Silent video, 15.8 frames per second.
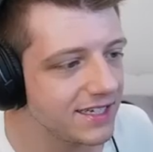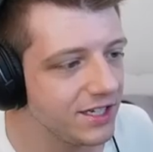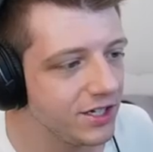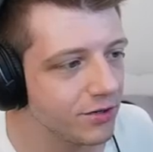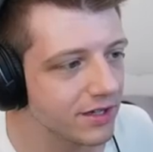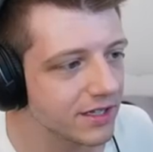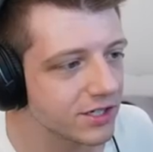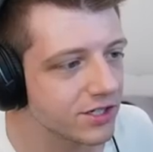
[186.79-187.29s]
you
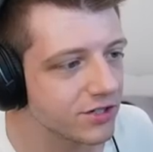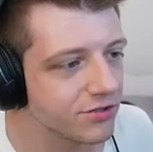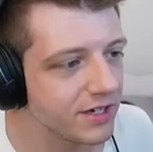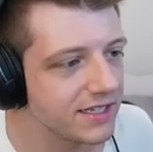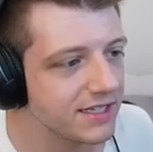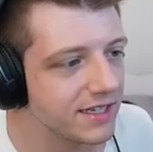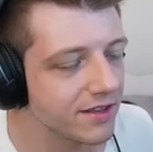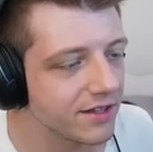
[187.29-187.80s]
on the
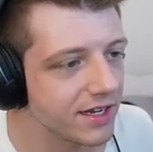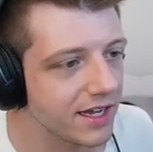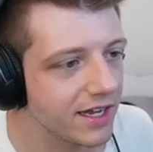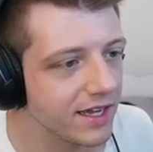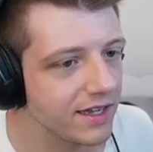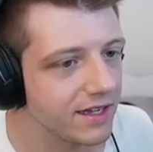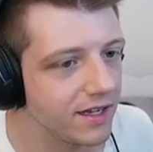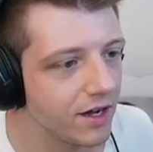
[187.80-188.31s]
streets the other
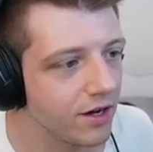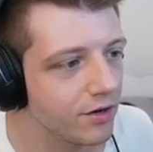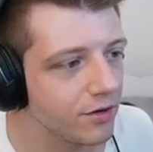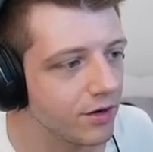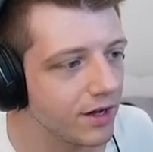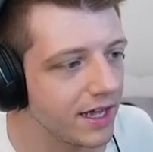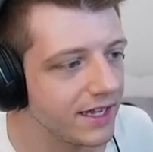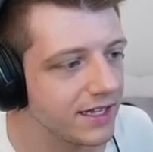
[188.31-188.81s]
day. Yo,
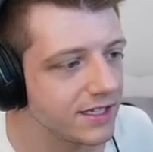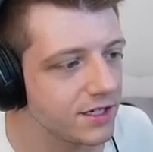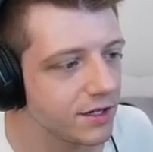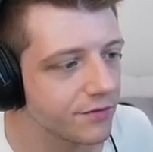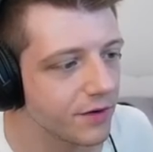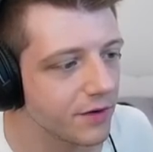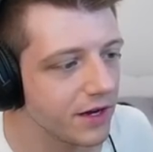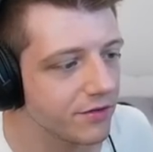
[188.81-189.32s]
and this is your
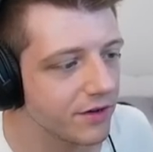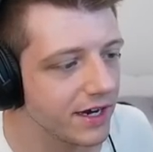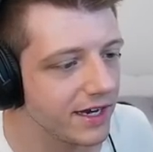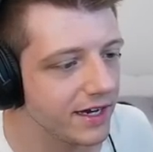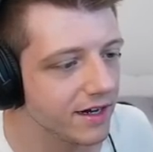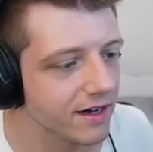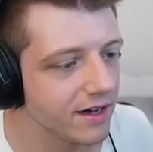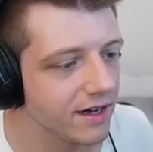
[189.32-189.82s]
friend right
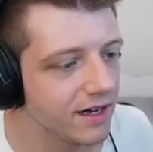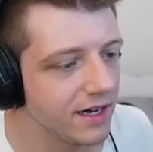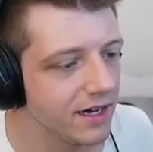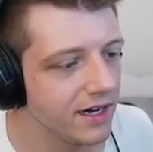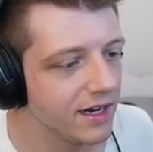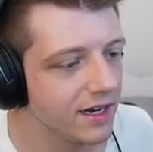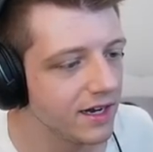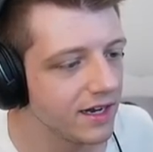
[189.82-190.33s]
here.
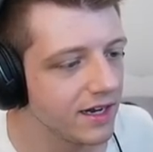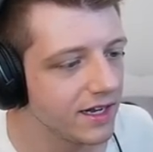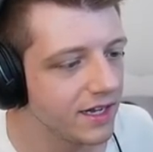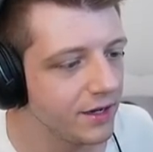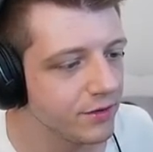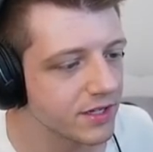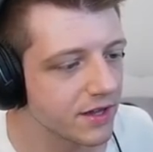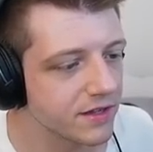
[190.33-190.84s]
He
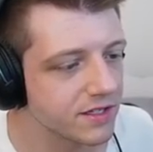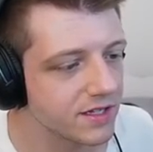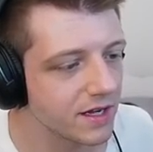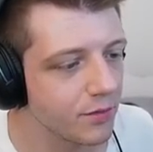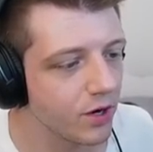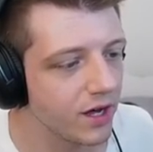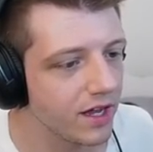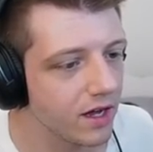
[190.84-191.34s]
was on the
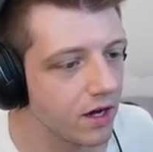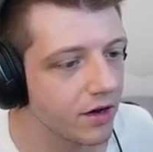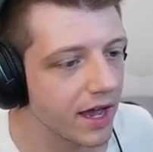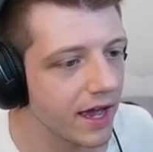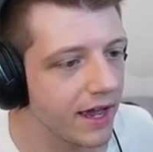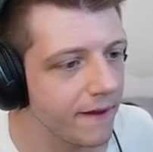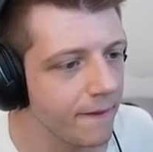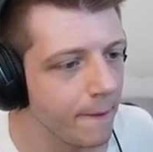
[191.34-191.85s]
subway.
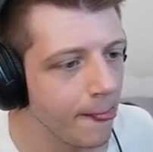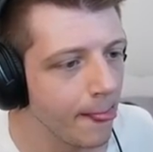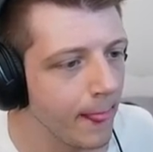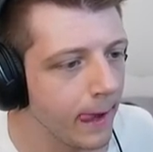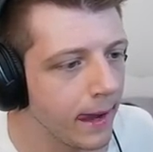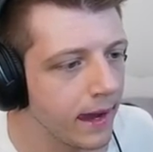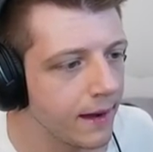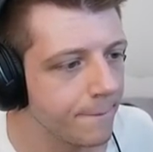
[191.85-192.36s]
Okay
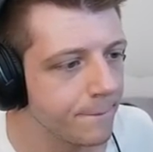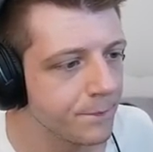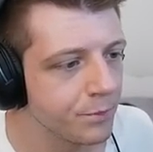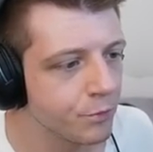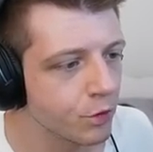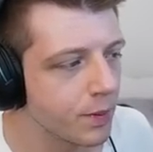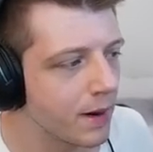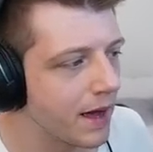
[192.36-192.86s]

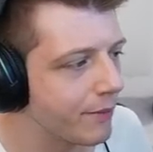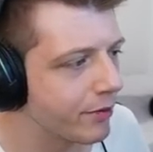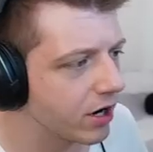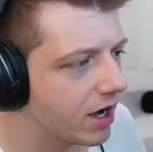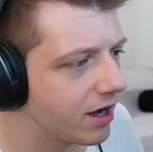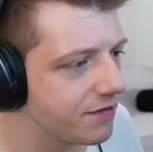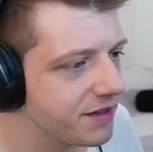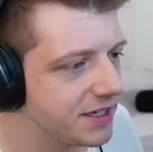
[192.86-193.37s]
we're popping
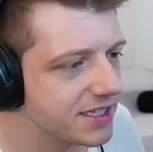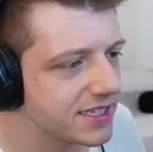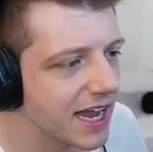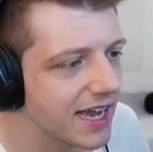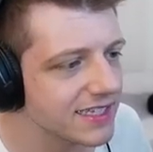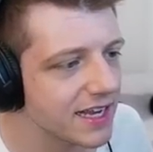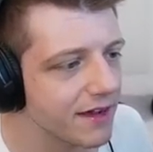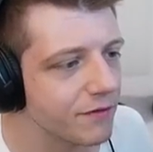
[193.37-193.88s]
off these
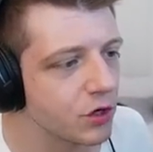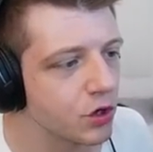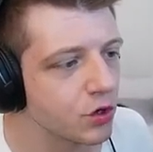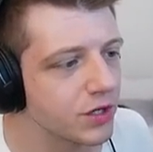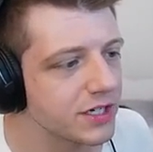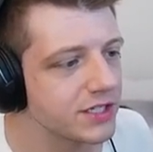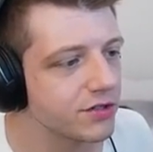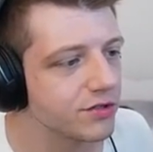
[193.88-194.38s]
guys have
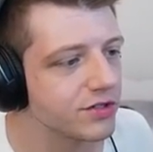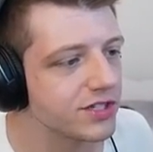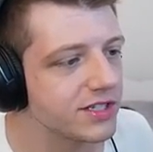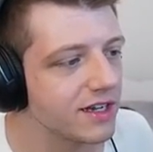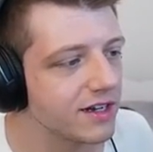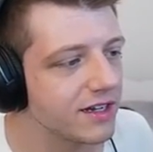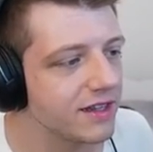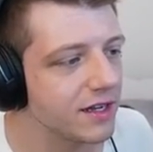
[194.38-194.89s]
crystals
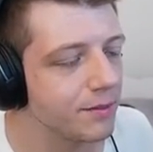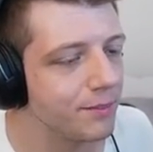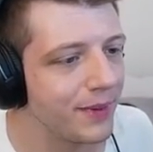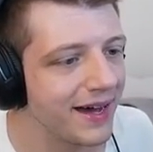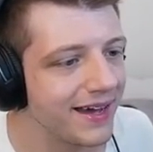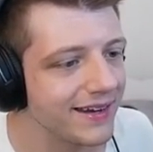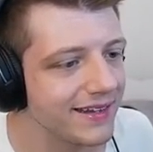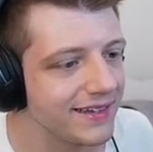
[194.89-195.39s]
stuck in their
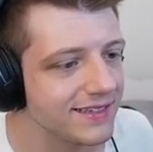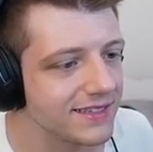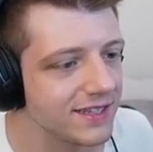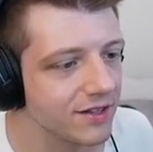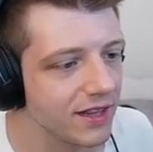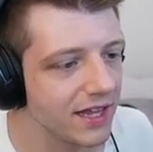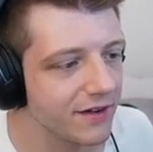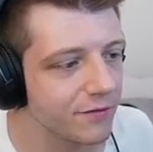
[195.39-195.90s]
bodies they're
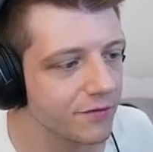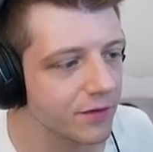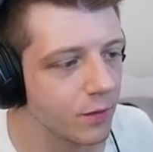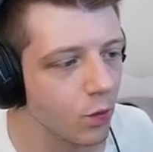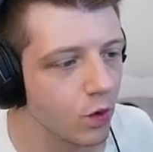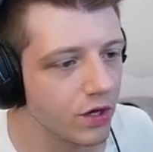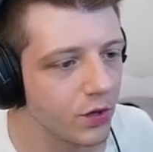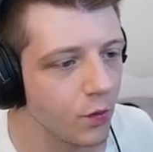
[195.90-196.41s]
like from
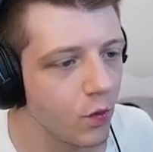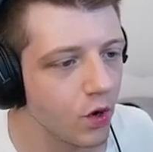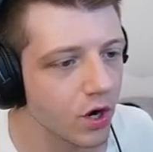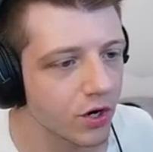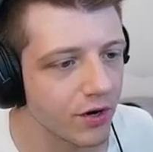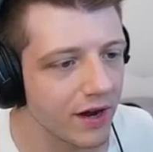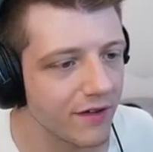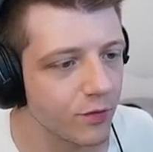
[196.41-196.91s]
World of
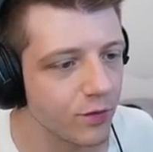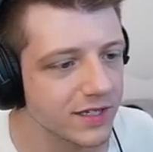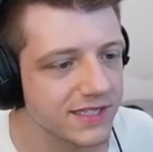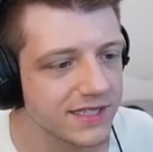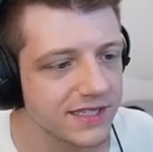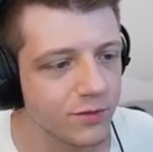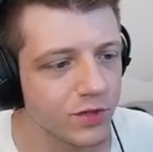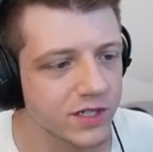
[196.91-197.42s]
Warcraft what's
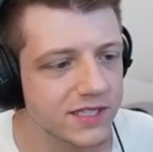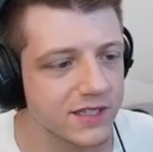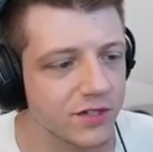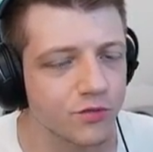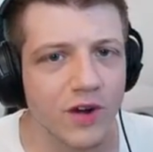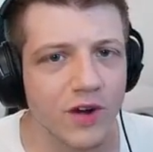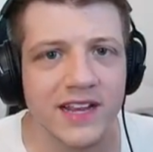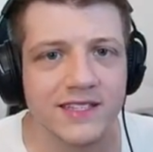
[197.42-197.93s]
the, what's the
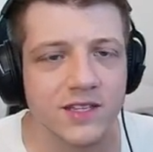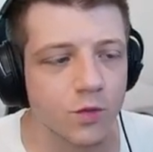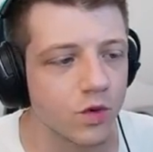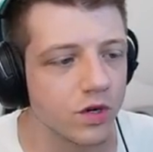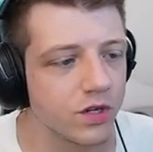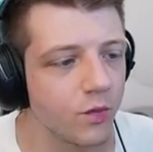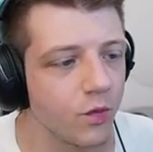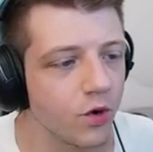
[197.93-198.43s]
race in
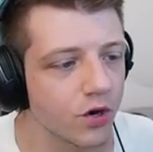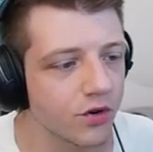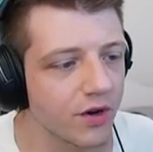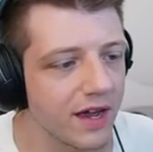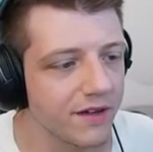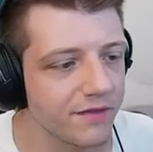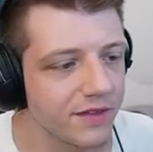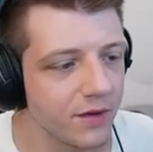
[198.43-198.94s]
World of
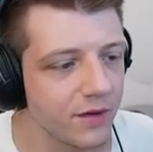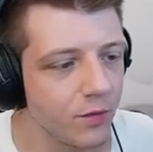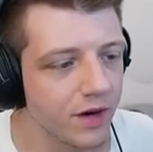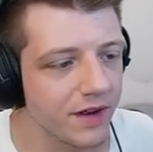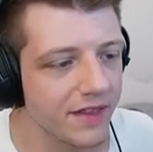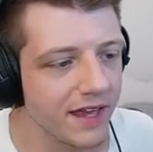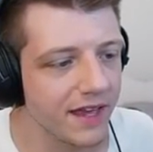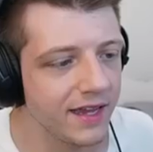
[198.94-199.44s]
Warcraft that where
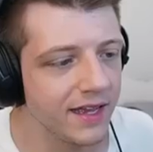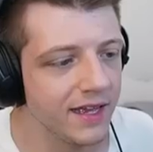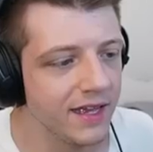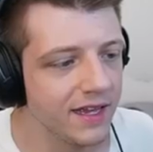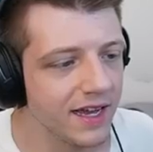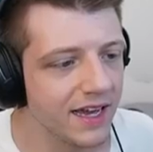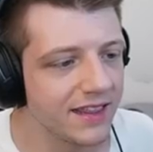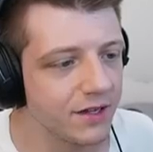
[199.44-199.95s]
they
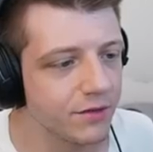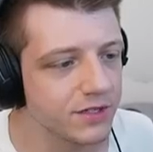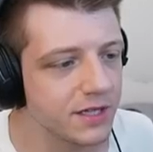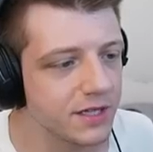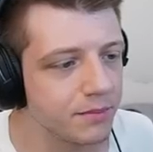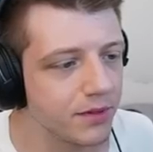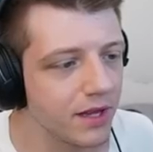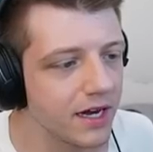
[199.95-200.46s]
I think it was the
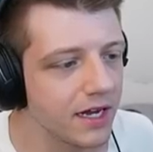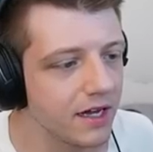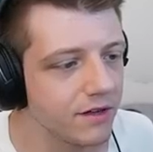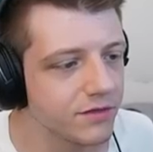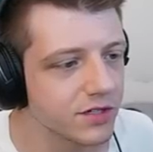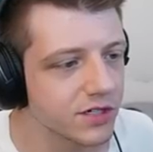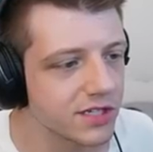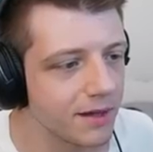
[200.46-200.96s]
blood
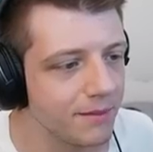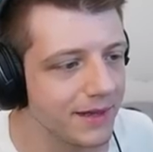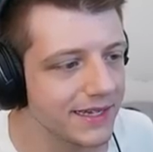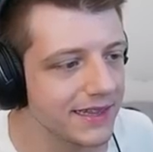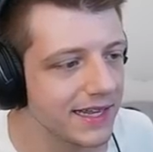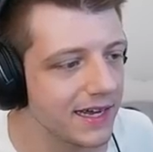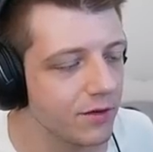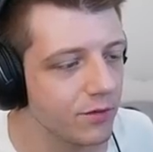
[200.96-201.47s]
elves or something like
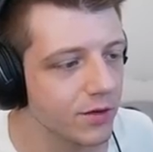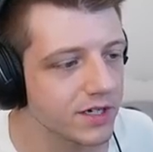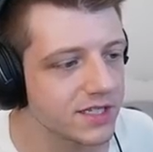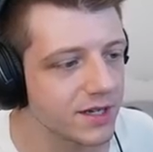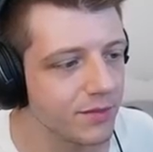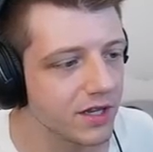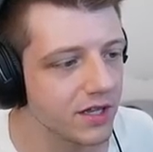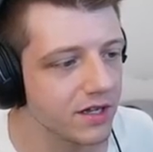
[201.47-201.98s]
that where
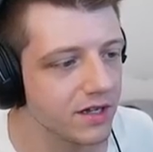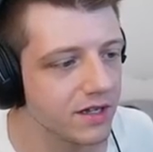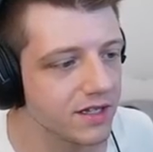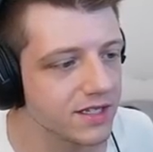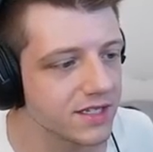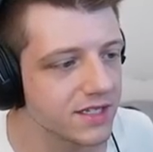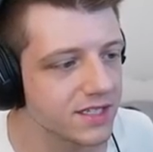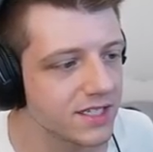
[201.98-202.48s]
some of the
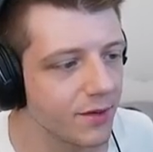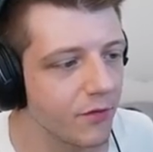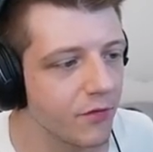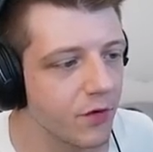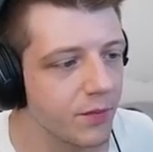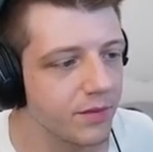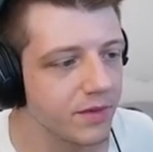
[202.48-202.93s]
some of them